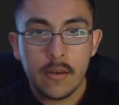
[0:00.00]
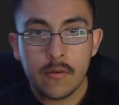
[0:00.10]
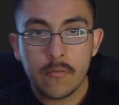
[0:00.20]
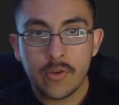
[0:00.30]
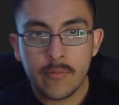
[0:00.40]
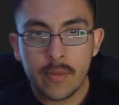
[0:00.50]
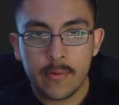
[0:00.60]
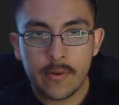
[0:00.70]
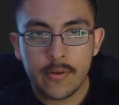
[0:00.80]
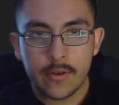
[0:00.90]
we should be able to
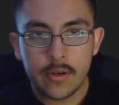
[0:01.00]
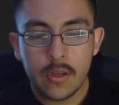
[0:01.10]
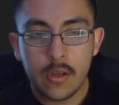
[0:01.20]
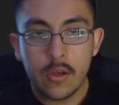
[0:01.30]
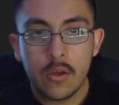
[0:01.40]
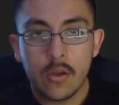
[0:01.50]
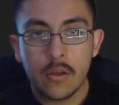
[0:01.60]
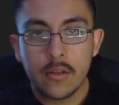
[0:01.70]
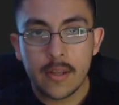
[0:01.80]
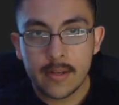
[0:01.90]
do it.
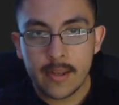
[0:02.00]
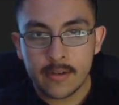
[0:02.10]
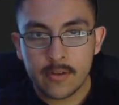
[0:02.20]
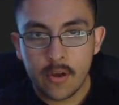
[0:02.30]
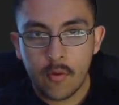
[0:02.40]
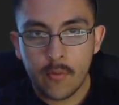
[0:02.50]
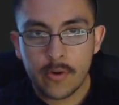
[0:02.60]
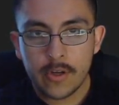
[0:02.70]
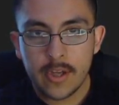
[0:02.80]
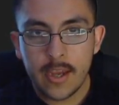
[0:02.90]
Tic-tac-toe one more
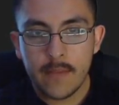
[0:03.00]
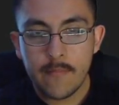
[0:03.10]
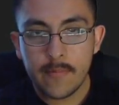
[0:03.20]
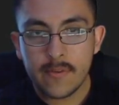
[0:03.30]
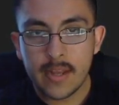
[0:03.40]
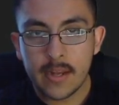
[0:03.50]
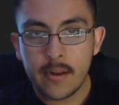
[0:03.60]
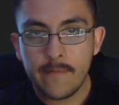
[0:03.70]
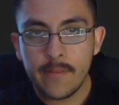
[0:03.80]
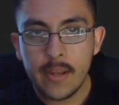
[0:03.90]
time. Let's not cut off
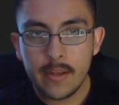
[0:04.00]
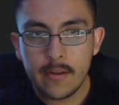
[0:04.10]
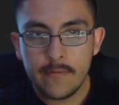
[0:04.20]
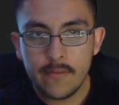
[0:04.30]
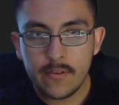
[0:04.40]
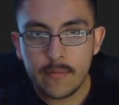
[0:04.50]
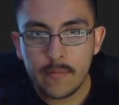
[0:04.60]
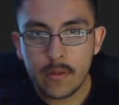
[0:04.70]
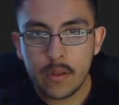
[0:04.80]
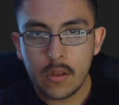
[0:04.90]
the negatives.
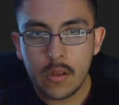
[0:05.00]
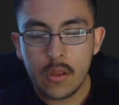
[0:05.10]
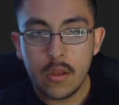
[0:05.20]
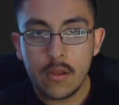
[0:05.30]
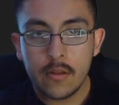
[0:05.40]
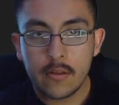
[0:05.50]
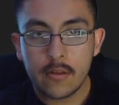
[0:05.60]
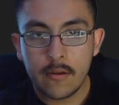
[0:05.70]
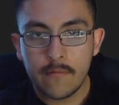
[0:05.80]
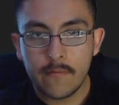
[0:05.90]
Let's get our
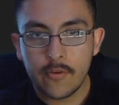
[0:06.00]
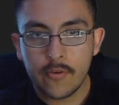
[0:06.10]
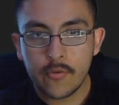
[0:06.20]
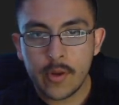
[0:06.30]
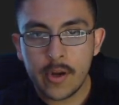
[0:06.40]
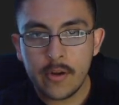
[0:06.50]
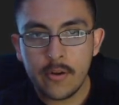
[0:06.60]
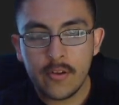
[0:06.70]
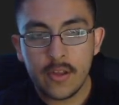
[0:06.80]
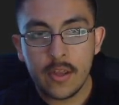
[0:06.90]
4 squares.
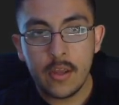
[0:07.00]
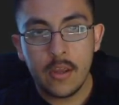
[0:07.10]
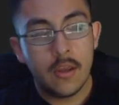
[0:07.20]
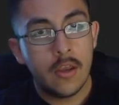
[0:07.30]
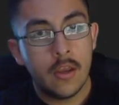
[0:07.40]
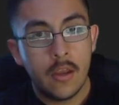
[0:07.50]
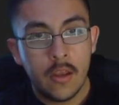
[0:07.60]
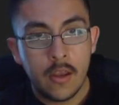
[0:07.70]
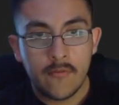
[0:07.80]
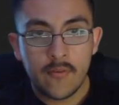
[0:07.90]

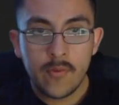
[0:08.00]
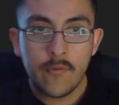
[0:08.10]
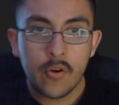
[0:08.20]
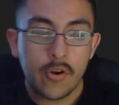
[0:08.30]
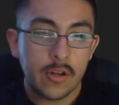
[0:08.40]
From before,